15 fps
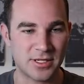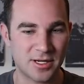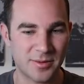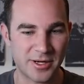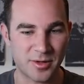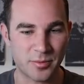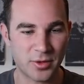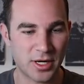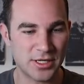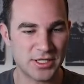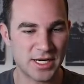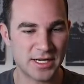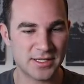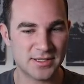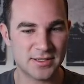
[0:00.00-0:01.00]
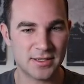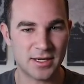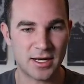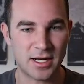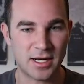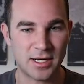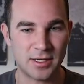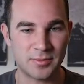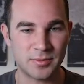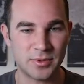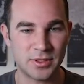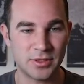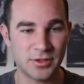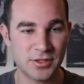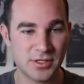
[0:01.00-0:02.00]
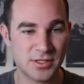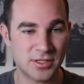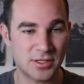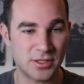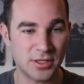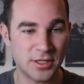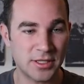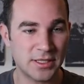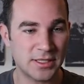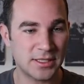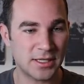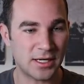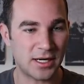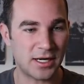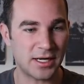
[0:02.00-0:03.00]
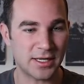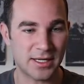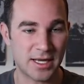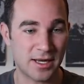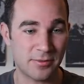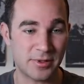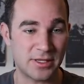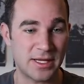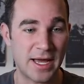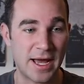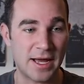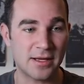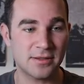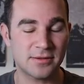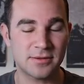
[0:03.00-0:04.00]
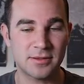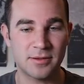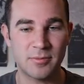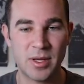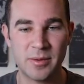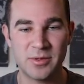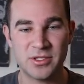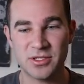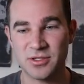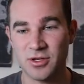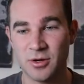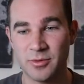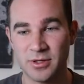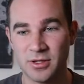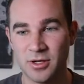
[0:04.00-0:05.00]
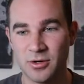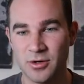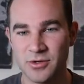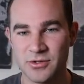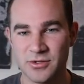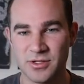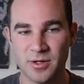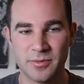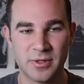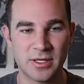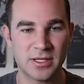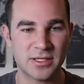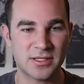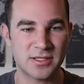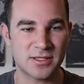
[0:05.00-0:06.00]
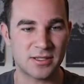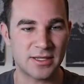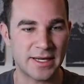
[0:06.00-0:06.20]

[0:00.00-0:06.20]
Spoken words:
talk about your projects. Looks good. I can't read that. Maybe just go with logos or something. This is a